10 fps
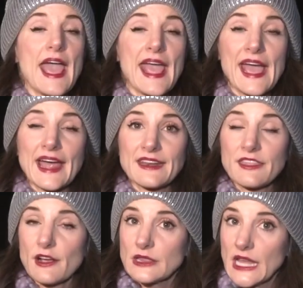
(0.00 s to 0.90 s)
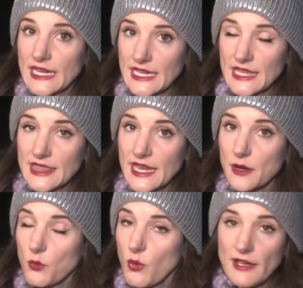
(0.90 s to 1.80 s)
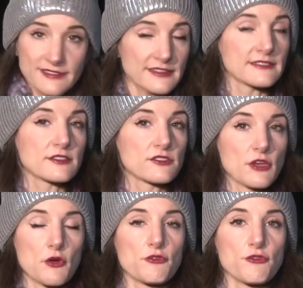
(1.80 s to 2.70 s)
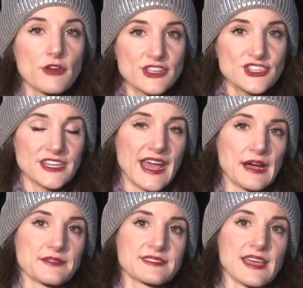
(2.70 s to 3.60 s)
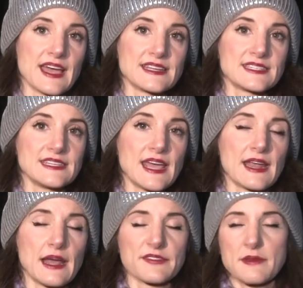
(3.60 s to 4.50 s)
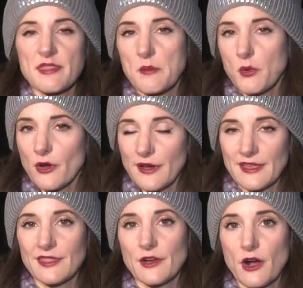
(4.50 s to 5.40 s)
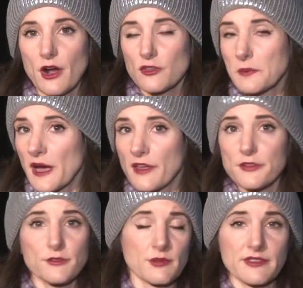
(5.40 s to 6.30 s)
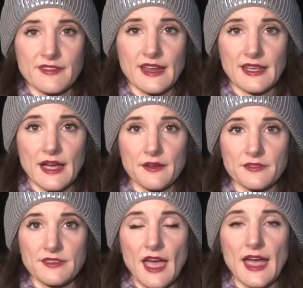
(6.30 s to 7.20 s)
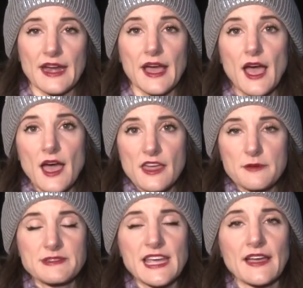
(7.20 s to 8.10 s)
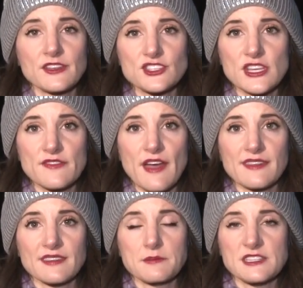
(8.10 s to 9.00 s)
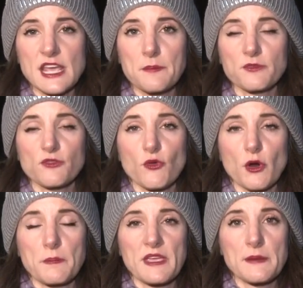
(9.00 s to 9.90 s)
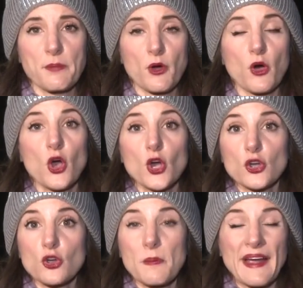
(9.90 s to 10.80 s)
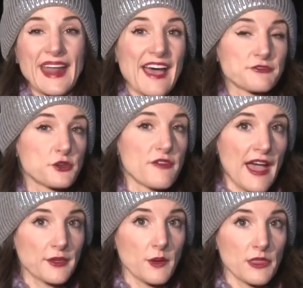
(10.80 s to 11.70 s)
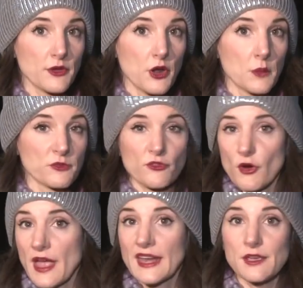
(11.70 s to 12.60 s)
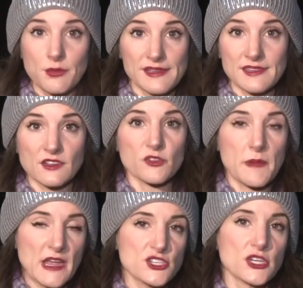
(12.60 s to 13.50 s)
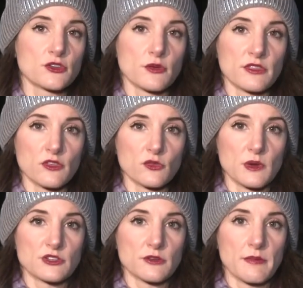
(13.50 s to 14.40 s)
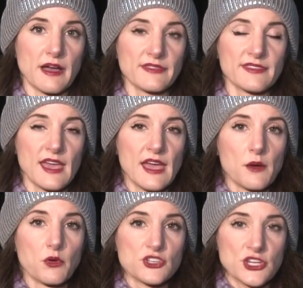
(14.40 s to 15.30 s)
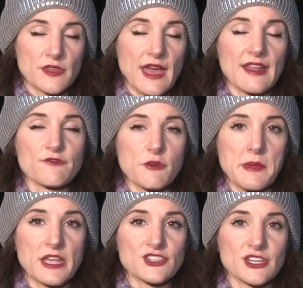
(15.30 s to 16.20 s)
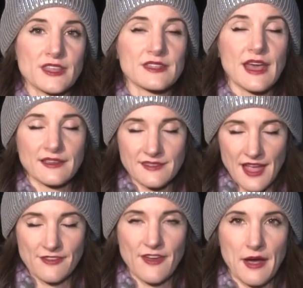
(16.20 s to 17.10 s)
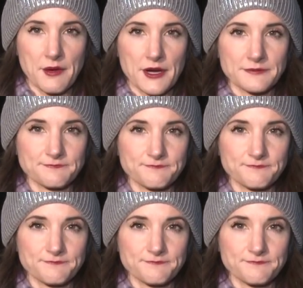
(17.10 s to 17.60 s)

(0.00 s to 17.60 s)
And they're lucky that it wasn't so frigid outside today. Now, some of them were in their cars, but others were standing outside. The battalion chief has some tips for people who might have to evacuate their homes for any reason, especially during these winter months. We'll share that information in the next half hour.